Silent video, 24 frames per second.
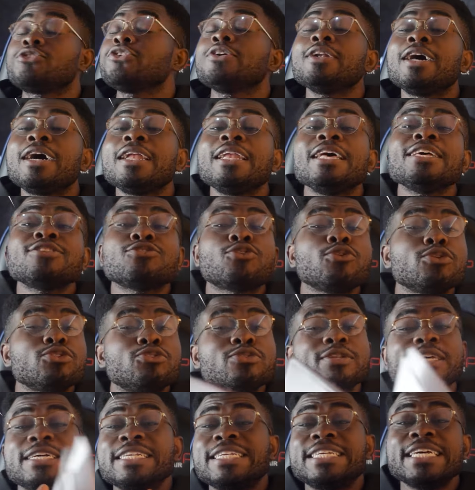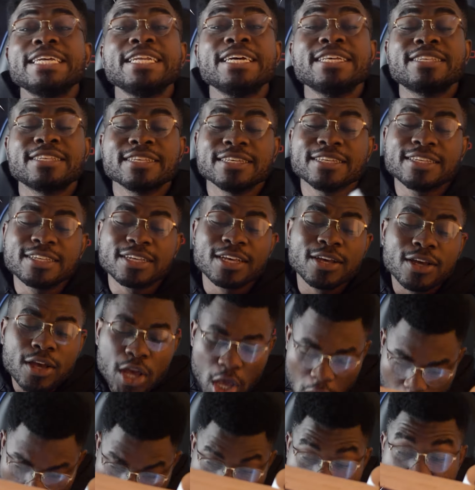So now let's go to the genesis
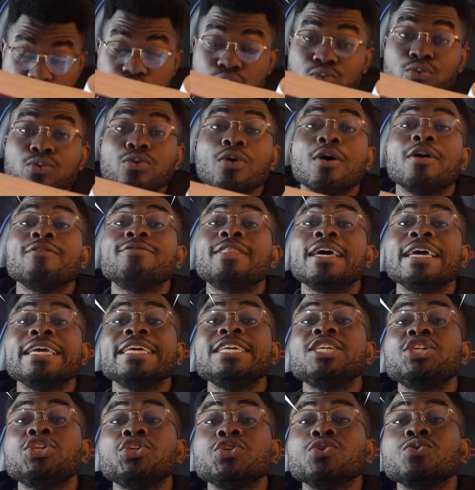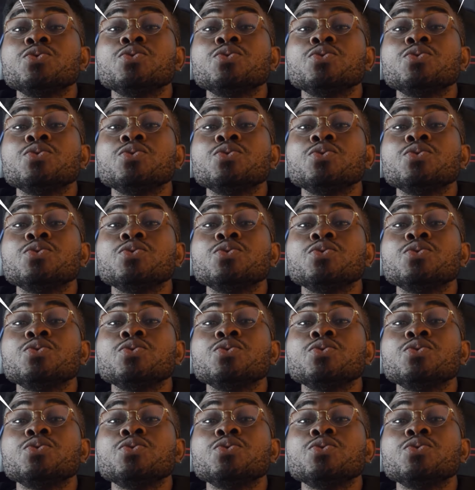of the issue.